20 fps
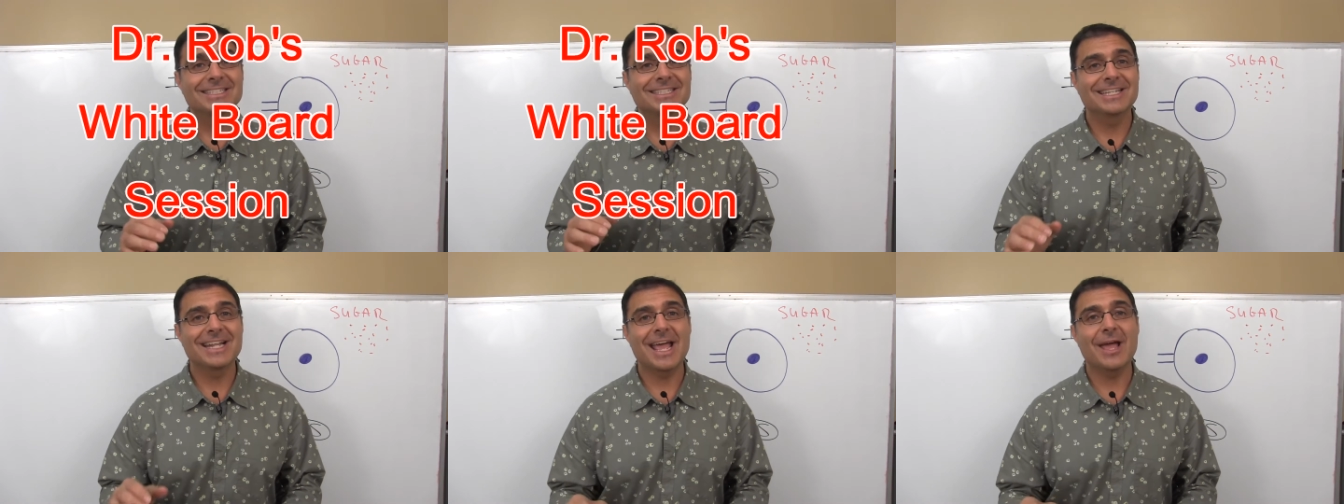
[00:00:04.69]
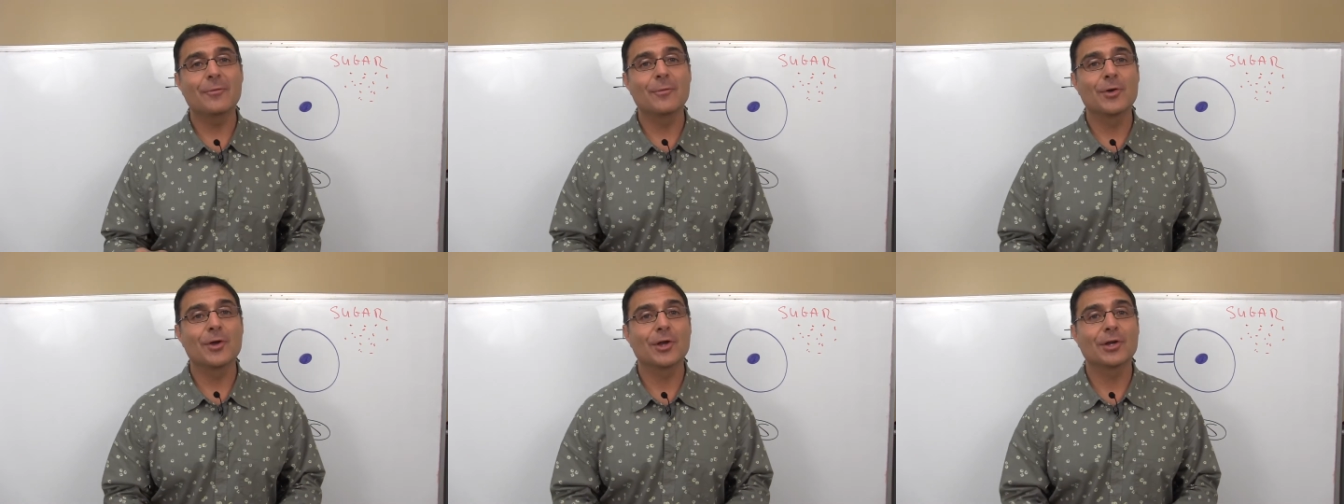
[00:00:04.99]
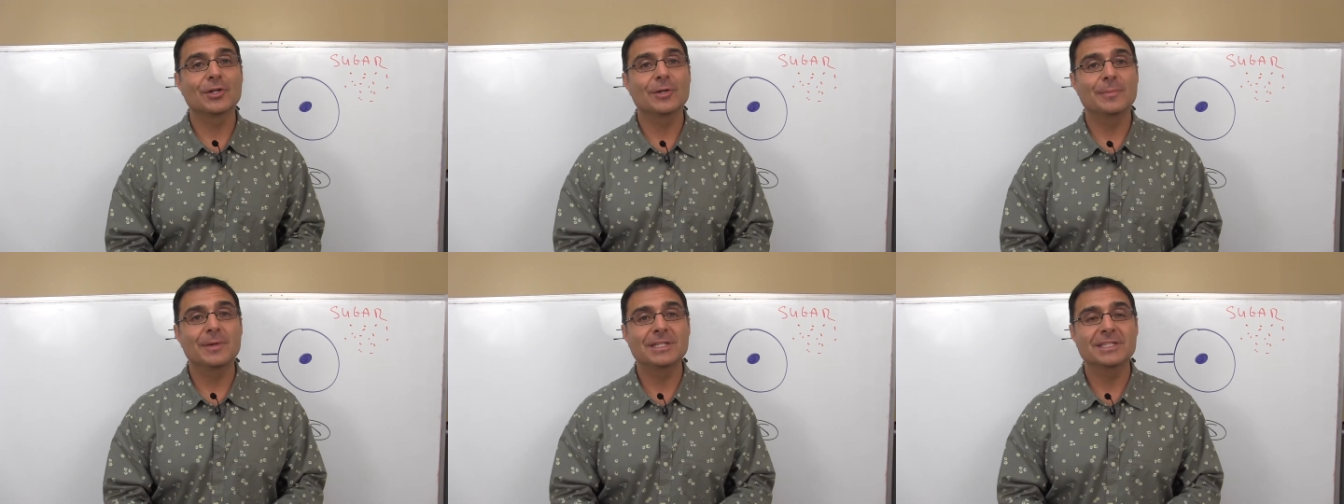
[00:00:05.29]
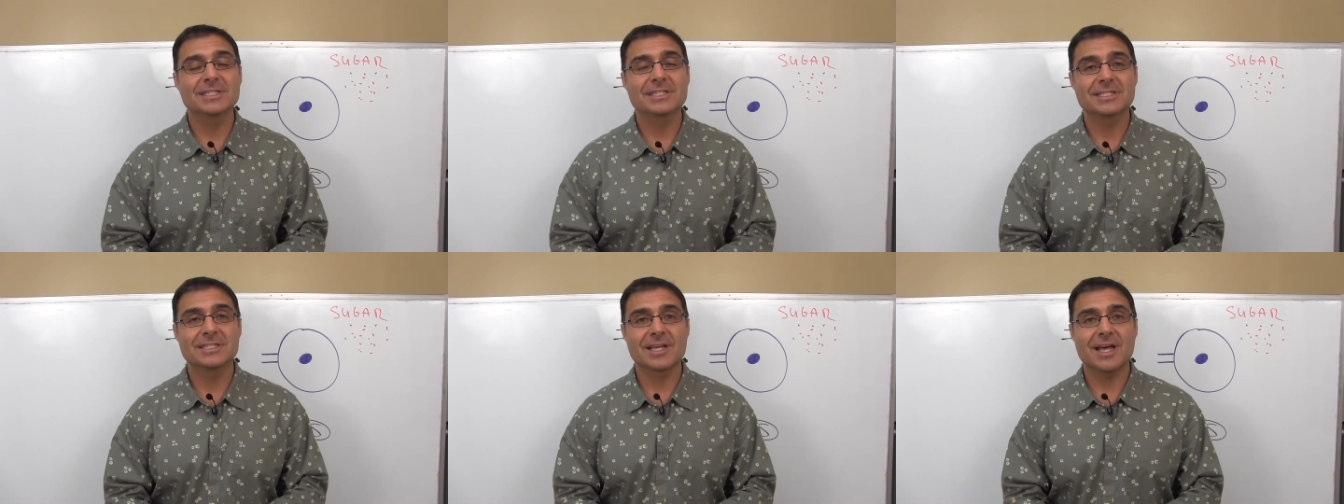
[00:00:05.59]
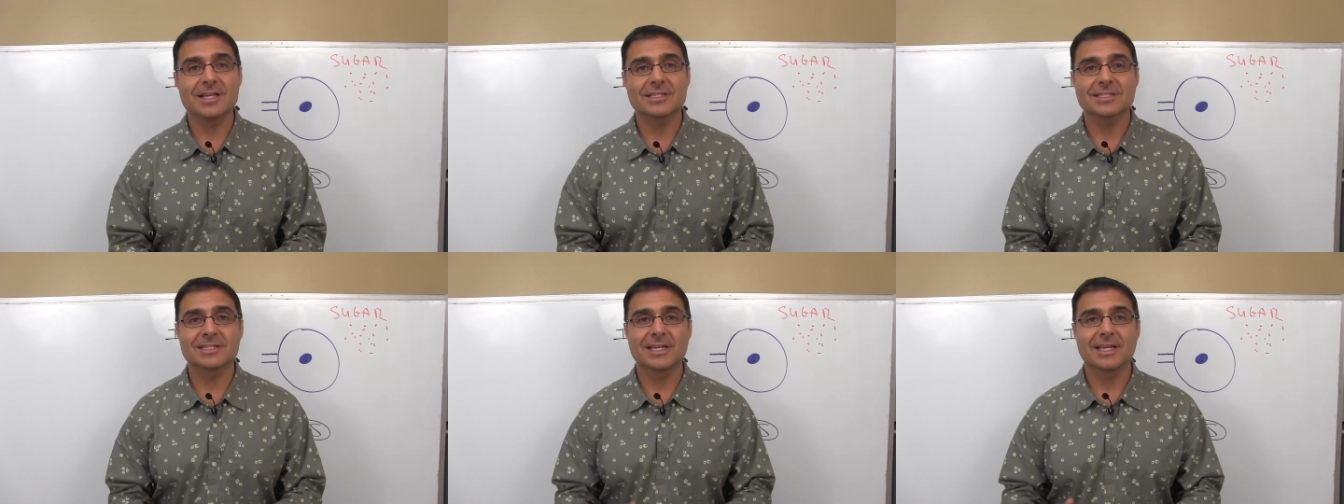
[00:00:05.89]
Today we're going to be
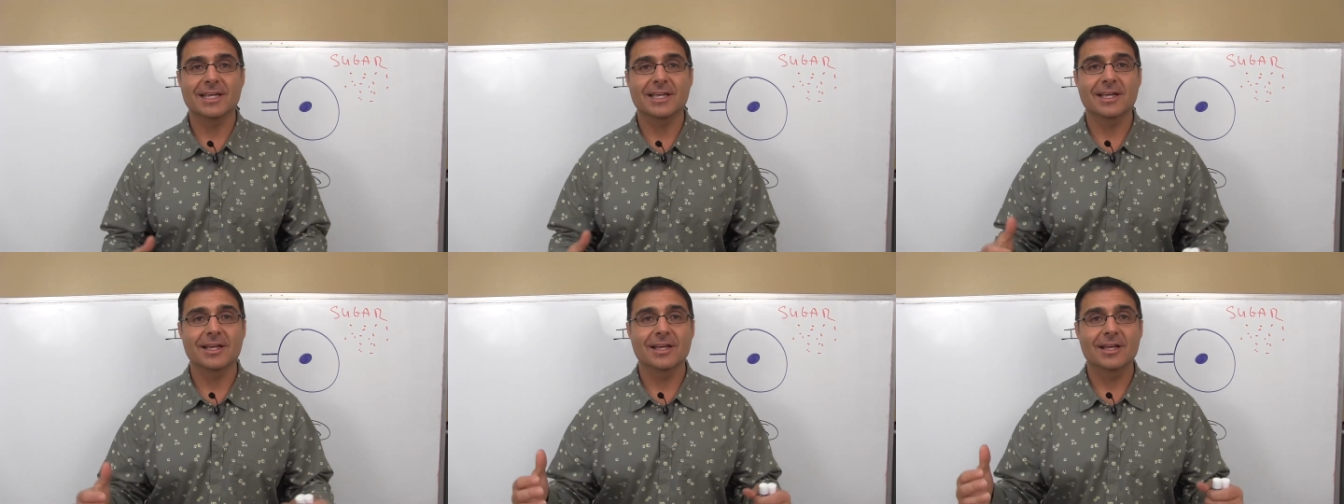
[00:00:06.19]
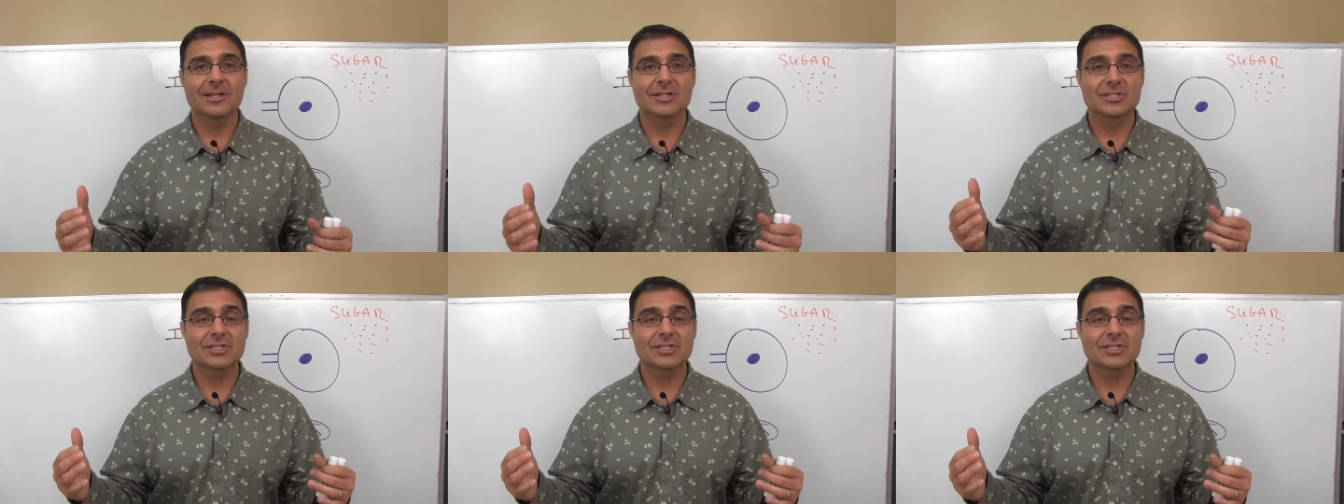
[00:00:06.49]
discussing